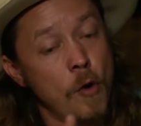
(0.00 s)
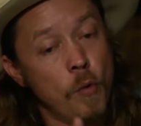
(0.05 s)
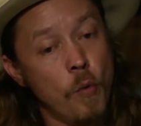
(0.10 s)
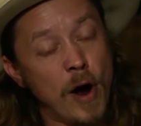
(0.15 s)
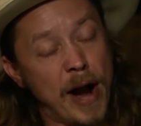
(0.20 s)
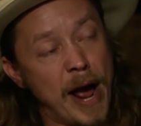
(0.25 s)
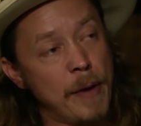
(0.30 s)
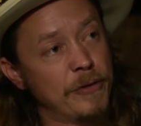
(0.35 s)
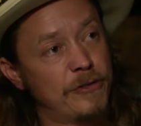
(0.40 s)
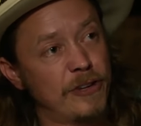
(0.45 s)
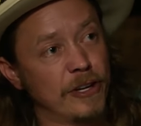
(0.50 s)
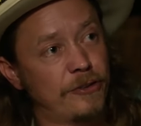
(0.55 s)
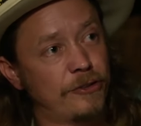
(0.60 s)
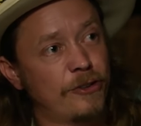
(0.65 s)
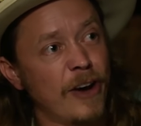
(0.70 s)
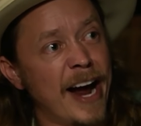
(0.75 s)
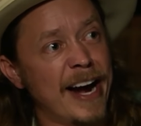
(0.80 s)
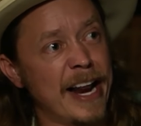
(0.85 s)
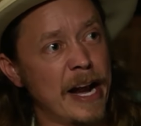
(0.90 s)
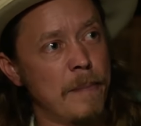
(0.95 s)
What I was
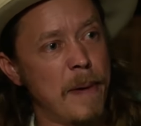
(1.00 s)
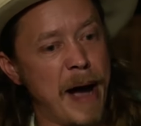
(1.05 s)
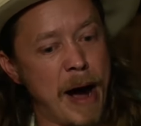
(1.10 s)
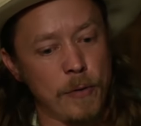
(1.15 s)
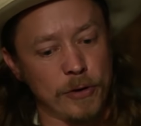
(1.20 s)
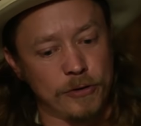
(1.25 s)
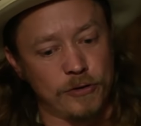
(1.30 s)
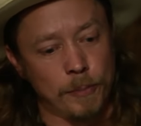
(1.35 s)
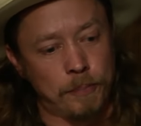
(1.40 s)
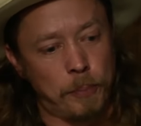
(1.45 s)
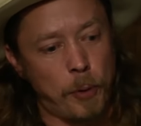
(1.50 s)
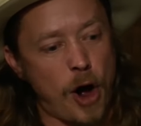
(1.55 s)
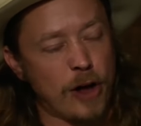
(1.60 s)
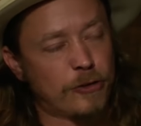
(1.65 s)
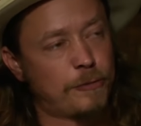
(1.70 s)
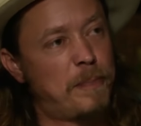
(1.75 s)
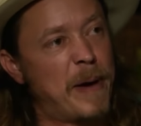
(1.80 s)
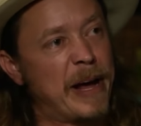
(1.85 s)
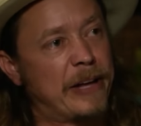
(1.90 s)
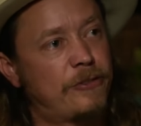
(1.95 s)
excited about was the
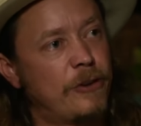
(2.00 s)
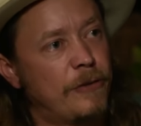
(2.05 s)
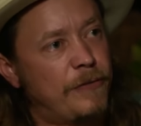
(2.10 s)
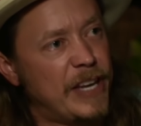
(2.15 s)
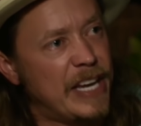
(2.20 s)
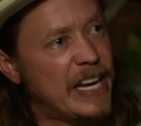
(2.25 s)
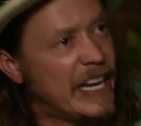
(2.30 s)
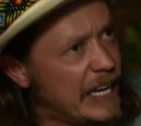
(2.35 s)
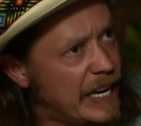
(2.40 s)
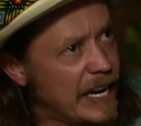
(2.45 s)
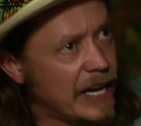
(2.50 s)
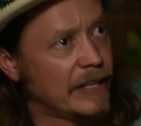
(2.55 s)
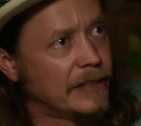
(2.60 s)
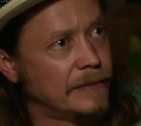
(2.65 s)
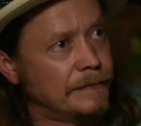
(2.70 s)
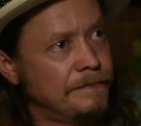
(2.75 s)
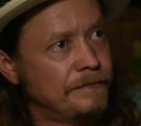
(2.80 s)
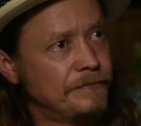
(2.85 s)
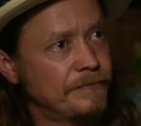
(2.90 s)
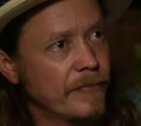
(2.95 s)
prospects of Eden
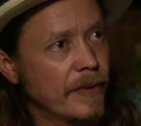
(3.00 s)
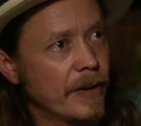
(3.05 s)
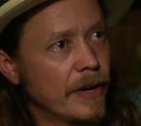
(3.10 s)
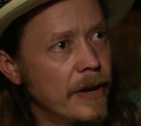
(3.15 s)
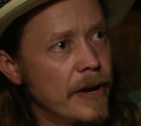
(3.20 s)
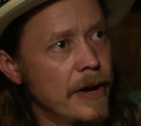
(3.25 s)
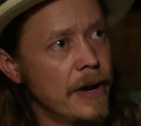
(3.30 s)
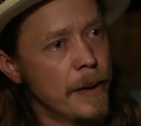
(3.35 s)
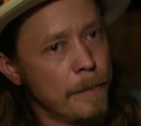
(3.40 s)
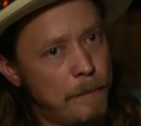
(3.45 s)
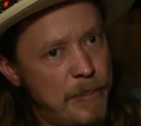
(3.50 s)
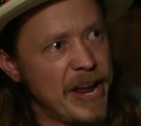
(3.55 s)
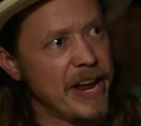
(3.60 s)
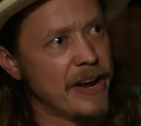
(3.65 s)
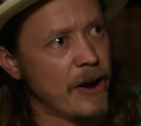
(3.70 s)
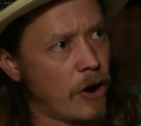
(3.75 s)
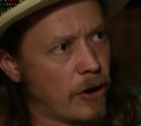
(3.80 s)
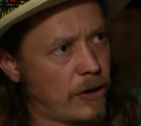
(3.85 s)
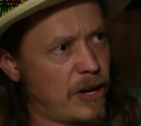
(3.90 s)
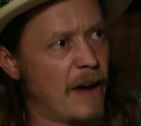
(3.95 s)

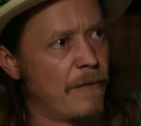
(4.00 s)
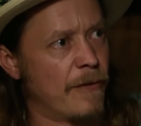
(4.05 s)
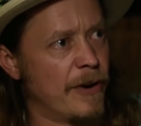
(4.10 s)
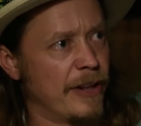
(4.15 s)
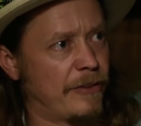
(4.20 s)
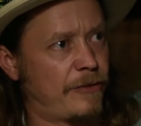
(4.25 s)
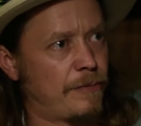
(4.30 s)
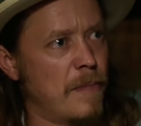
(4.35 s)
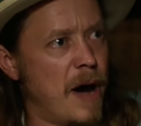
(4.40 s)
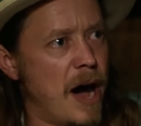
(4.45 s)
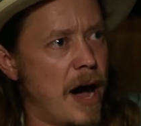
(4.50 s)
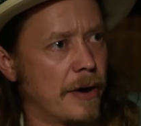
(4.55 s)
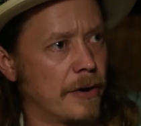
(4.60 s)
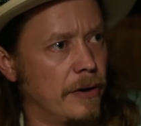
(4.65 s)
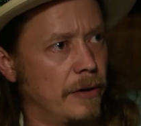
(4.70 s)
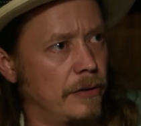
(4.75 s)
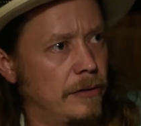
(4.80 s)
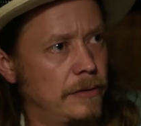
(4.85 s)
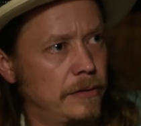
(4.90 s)
being our governance model.